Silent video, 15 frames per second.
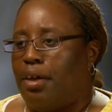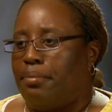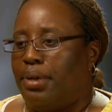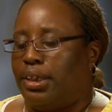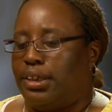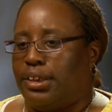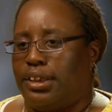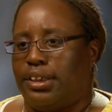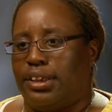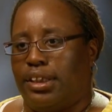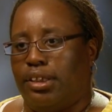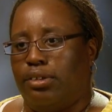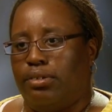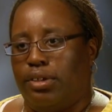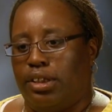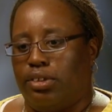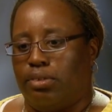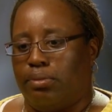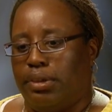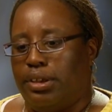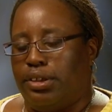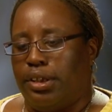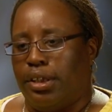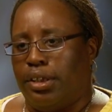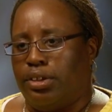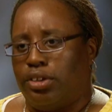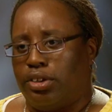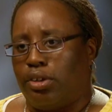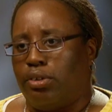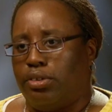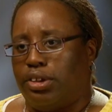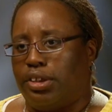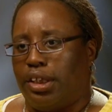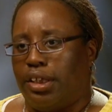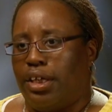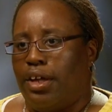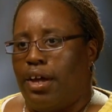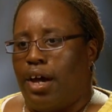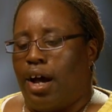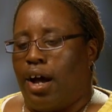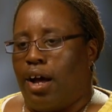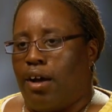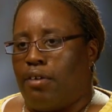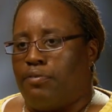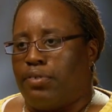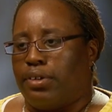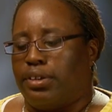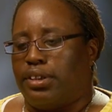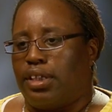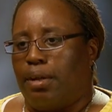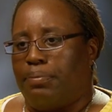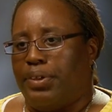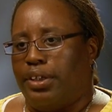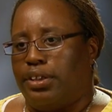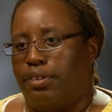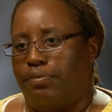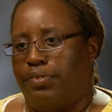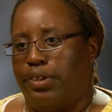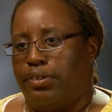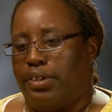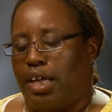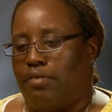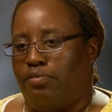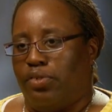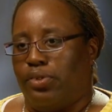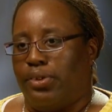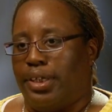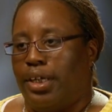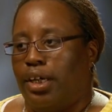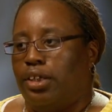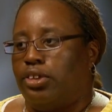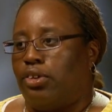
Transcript: because it's still this reaching and searching for something to fill that void.